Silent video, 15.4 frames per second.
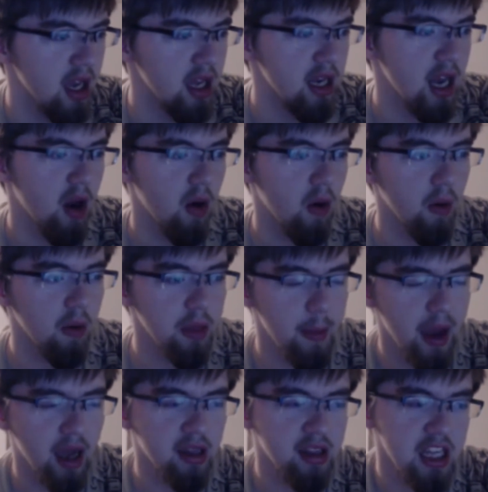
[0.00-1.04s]
Now, the
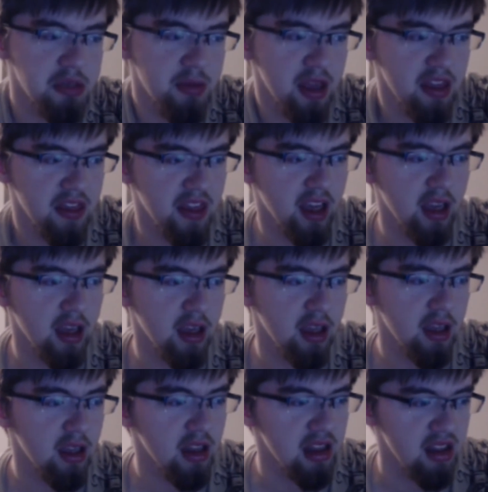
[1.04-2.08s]
max HP thing
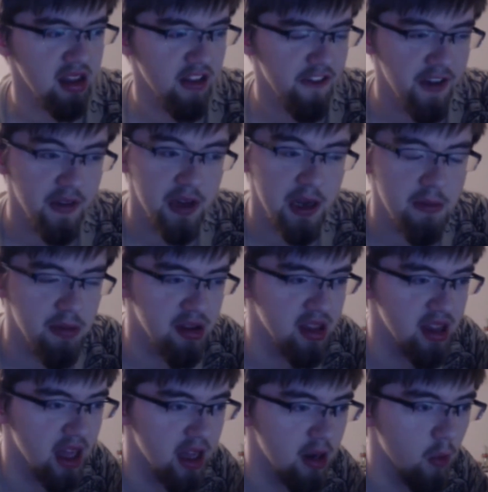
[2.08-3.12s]
is
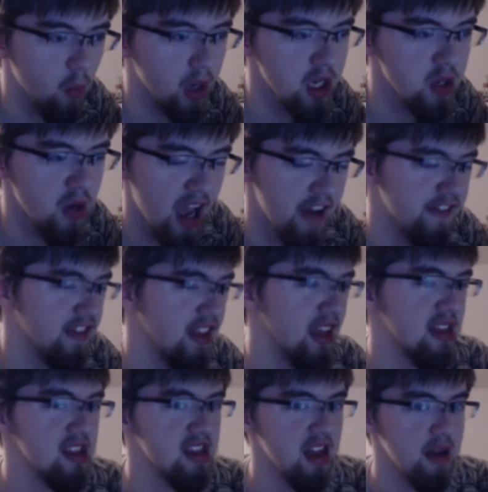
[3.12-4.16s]
15% when you have like
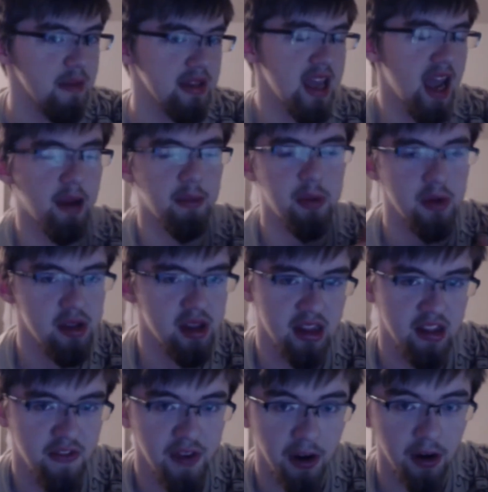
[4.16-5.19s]
some attack boosting
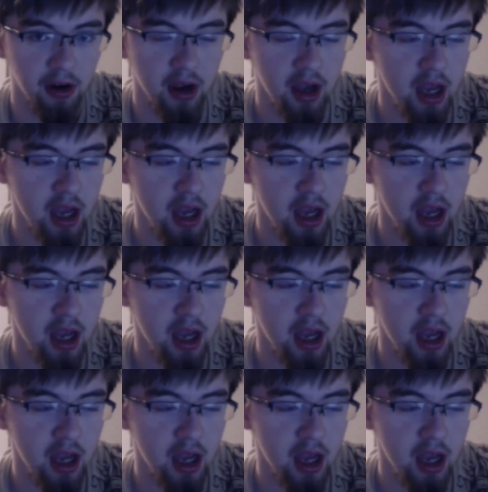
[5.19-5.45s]
sphere.